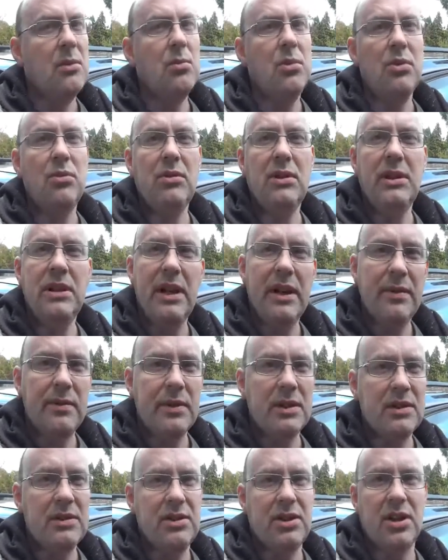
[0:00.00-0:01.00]
will
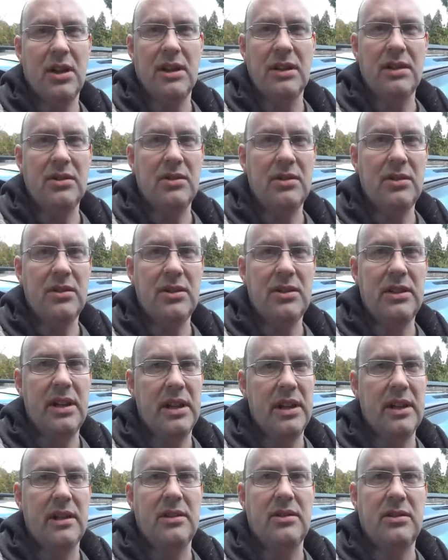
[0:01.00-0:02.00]
never change the
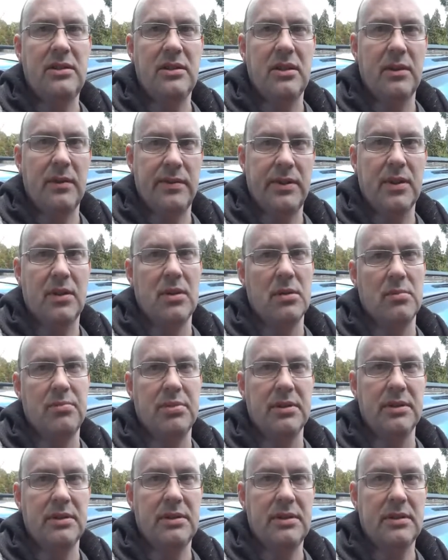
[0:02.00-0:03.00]
heads of the
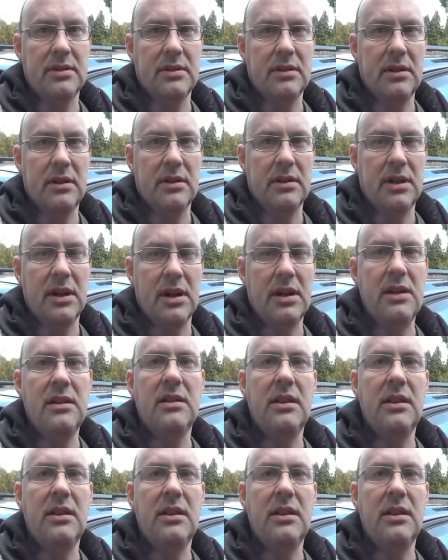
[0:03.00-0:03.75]
corporates, okay?